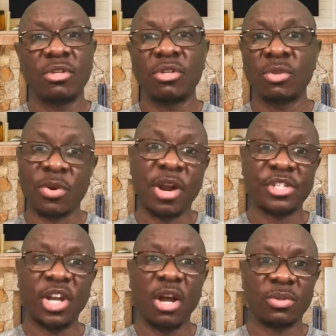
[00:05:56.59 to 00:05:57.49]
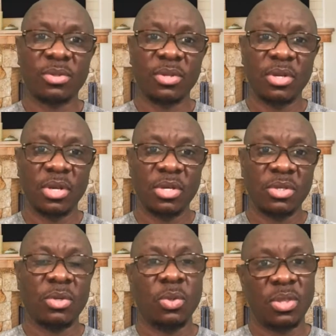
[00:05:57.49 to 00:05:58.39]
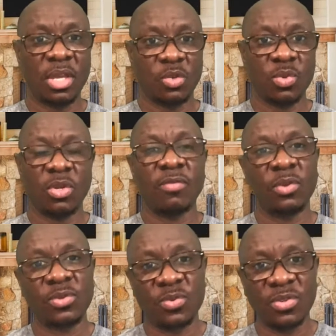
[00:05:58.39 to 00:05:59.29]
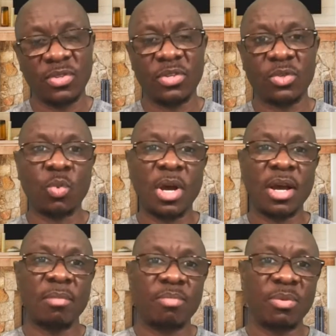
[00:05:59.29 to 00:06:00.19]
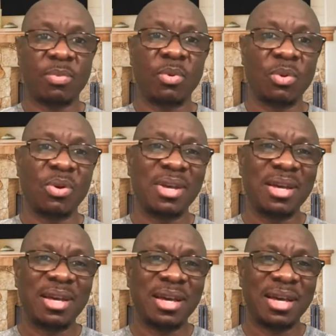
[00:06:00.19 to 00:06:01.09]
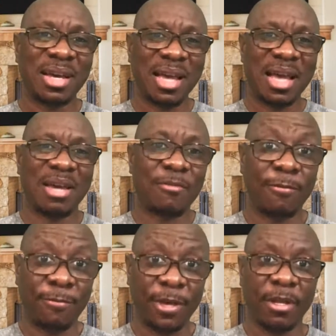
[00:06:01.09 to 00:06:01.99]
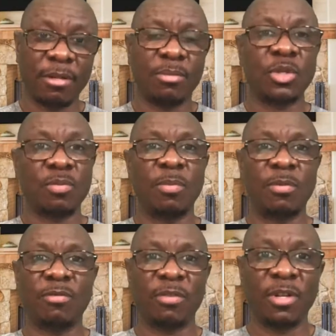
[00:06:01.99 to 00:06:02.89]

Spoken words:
you crash out. So that's one of those reasons why people fail. Most people fail